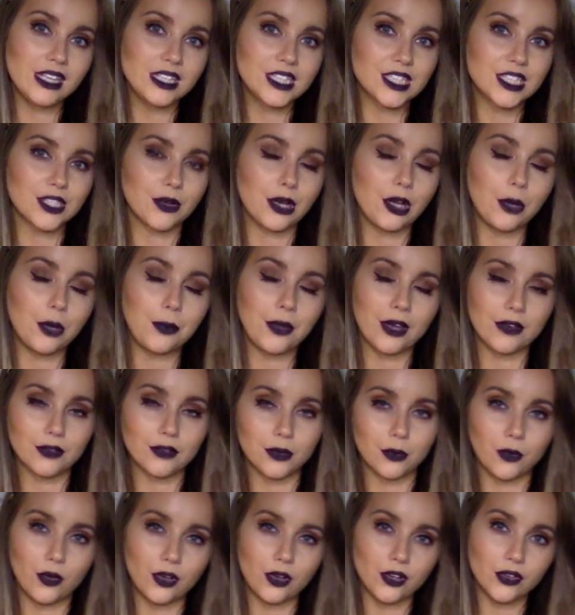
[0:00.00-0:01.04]
So I hope you have a
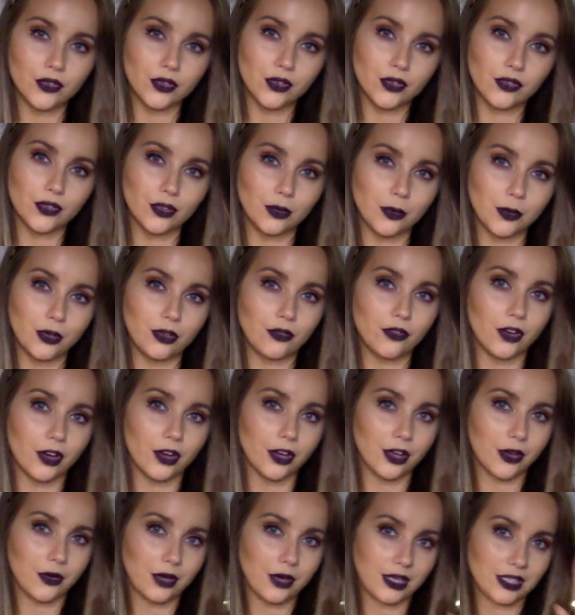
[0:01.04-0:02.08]
wonderful full moon,
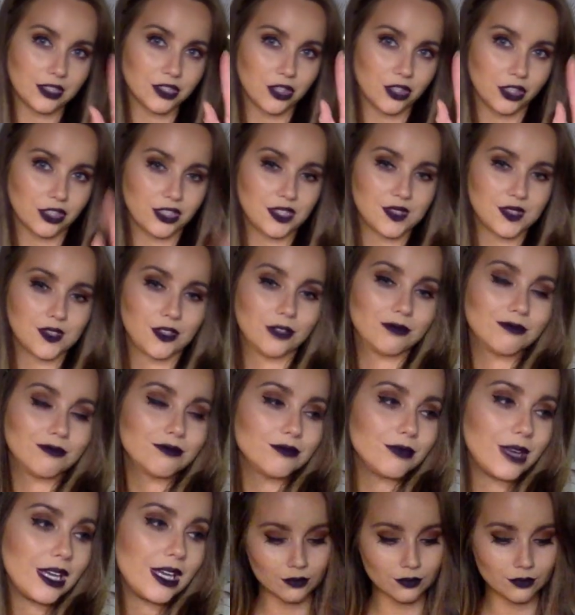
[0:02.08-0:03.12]
Virgo, and I'll talk to you soon.
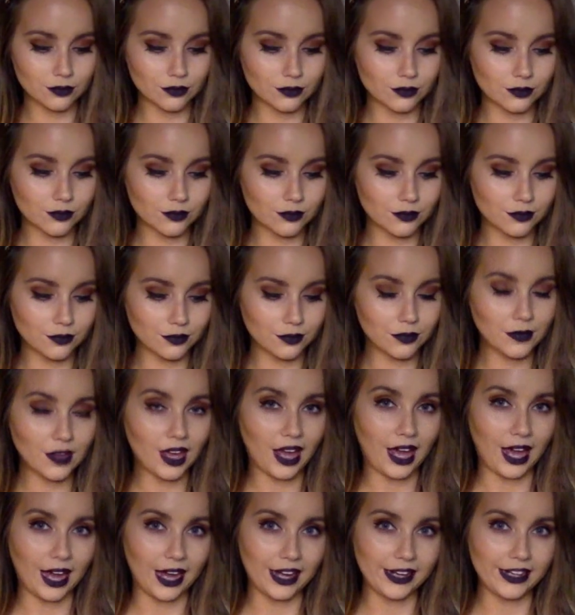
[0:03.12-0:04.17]
Bye.
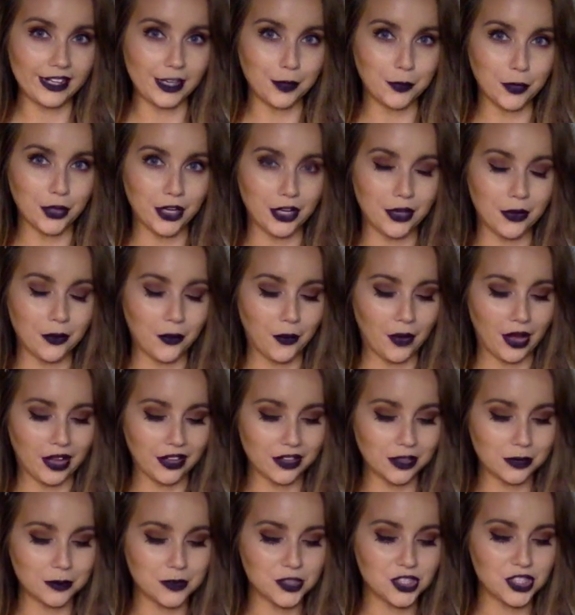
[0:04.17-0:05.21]
Hi Libra,
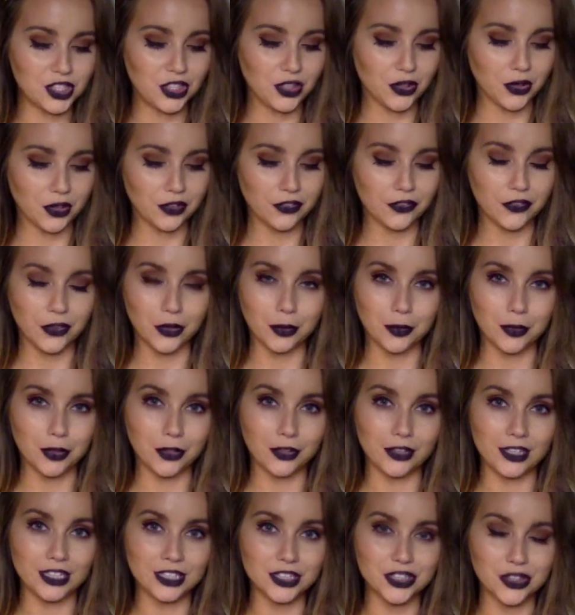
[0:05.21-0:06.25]
welcome to your full moon
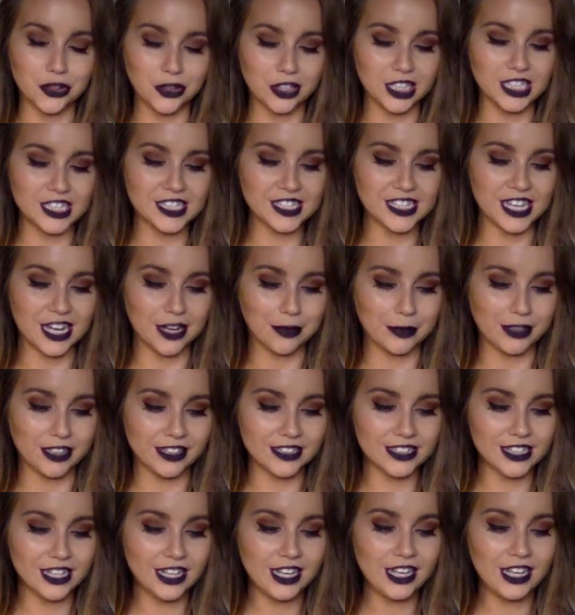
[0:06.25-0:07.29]
in Taurus segment.
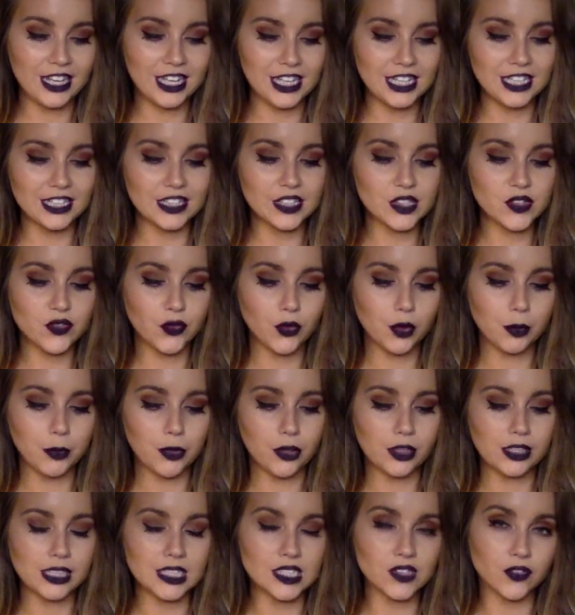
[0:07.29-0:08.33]
This full
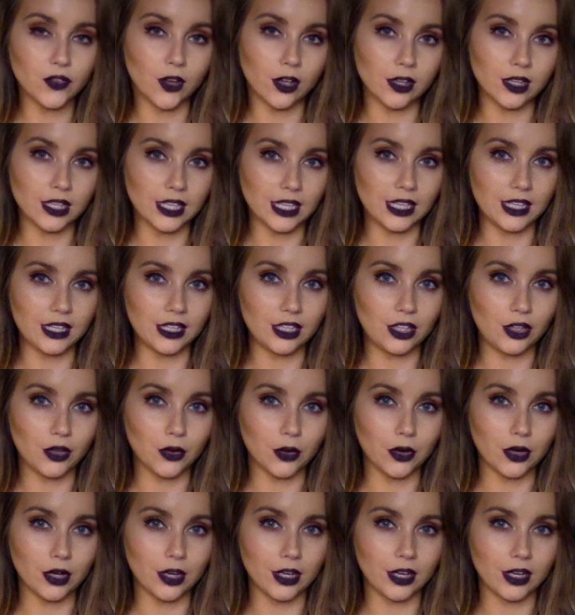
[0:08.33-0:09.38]
moon is falling in
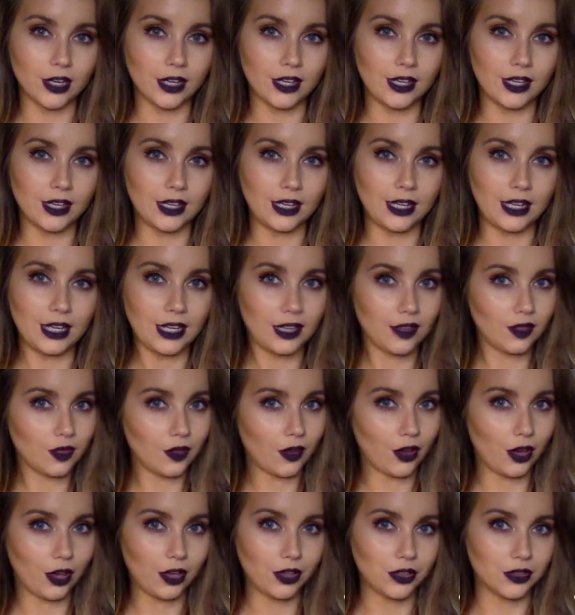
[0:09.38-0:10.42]
your 8th
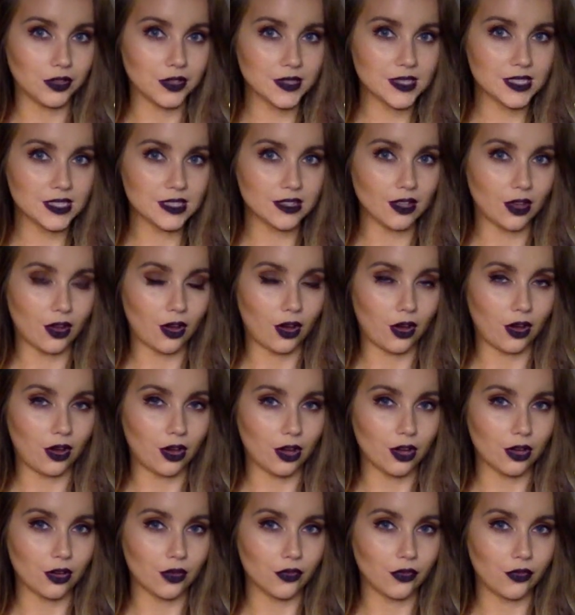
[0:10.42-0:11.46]
house
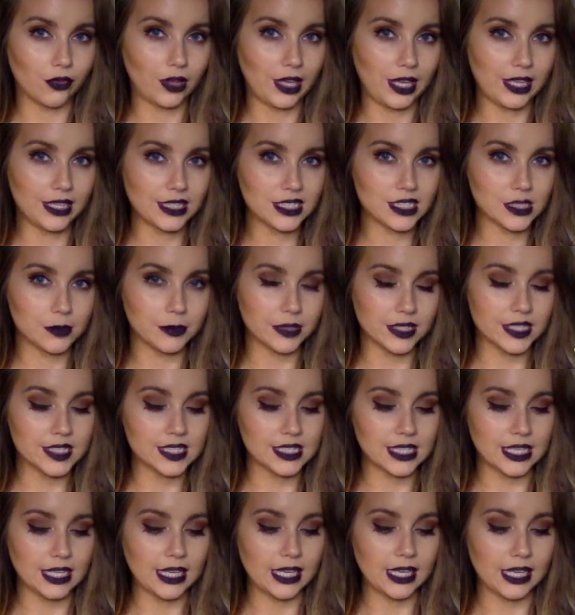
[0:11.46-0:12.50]
of
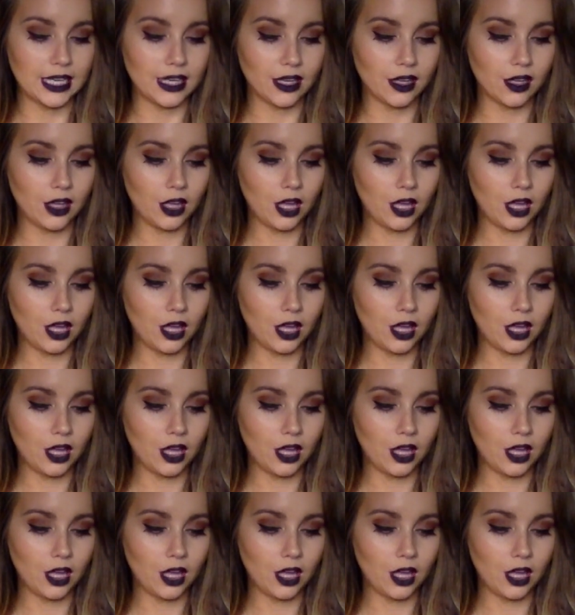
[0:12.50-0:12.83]
intimacy,